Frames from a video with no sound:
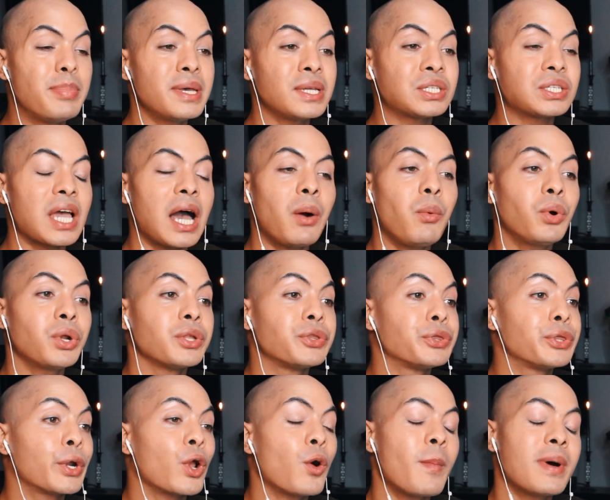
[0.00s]
Bitch, I
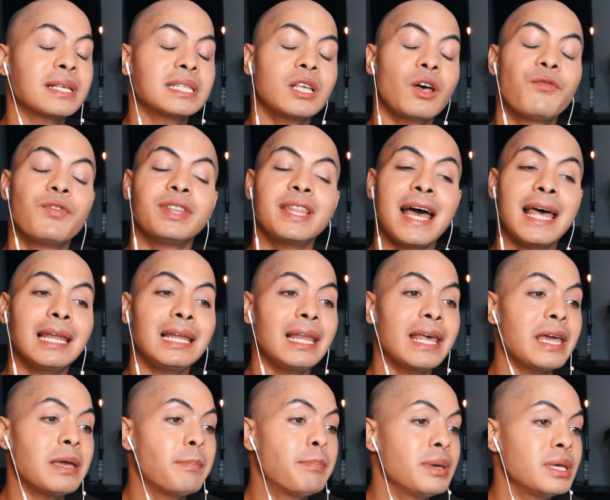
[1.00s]
would've thrown myself in that
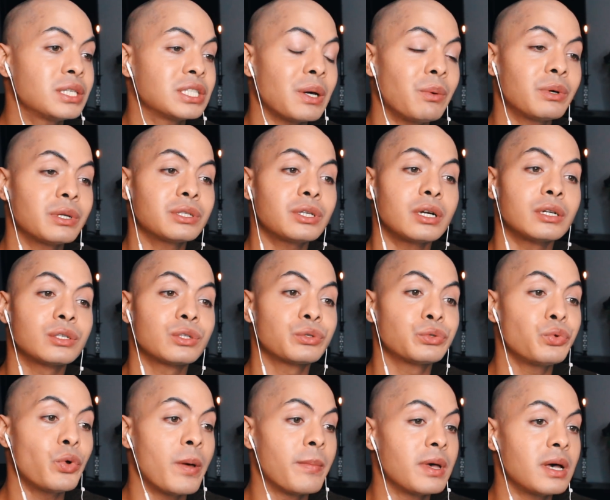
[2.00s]
lake, bitch. I would've started
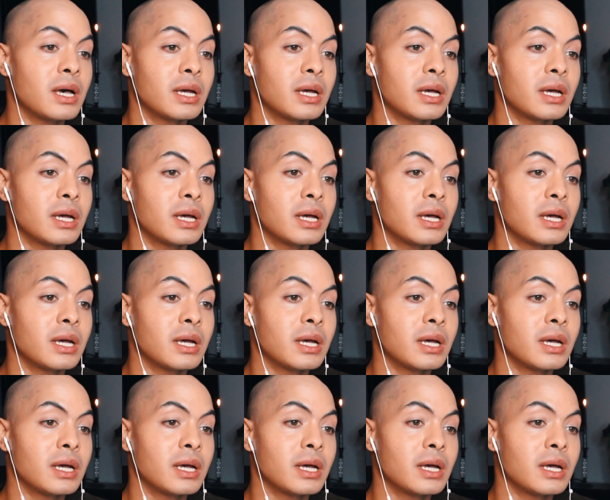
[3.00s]
swimming,